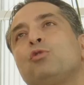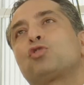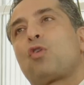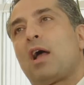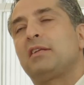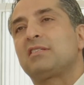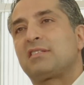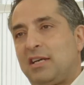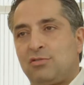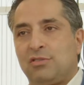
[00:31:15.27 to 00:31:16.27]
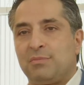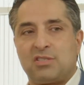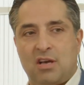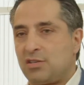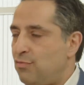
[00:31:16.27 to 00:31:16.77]
try to schedule the
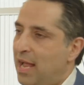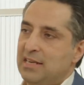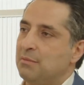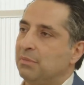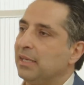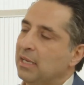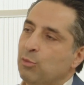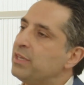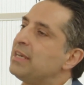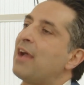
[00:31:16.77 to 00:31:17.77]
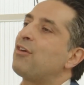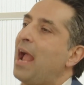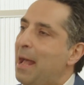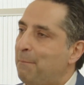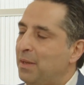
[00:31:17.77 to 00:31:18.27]
massage randomly, and it would never
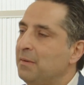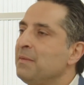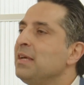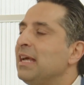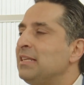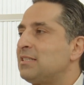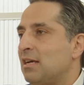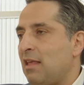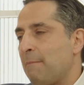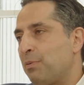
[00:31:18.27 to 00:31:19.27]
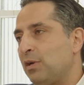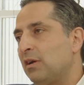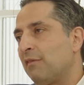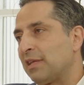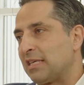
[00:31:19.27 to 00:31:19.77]
happen until I put it
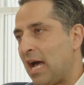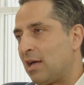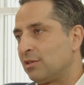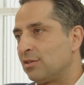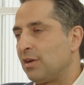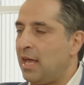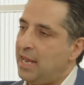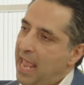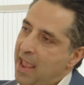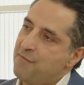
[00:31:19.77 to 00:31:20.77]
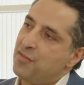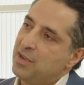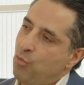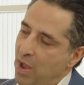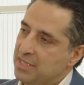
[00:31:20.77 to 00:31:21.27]
on the calendar. And every
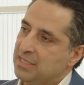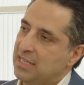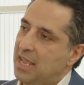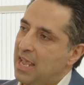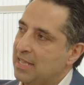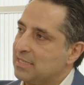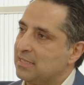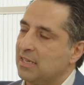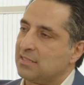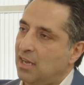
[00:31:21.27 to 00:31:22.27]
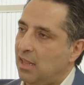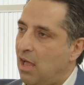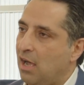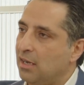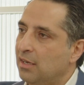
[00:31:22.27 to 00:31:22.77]
Wednesday at 6
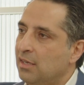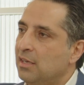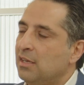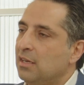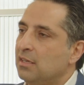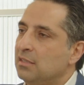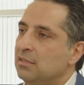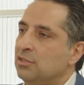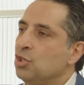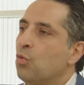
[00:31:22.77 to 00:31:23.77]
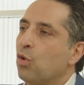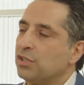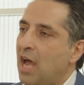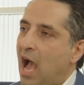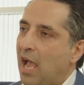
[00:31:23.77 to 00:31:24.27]
o'clock, do or
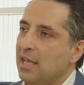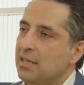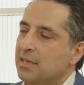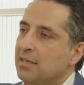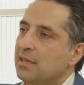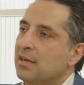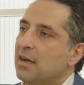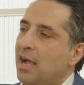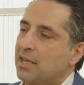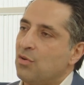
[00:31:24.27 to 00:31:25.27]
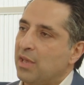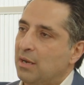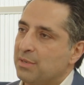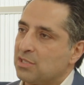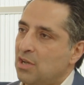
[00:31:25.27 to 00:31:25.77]
die, I go get a
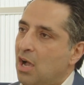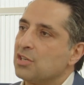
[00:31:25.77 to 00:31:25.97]
massage.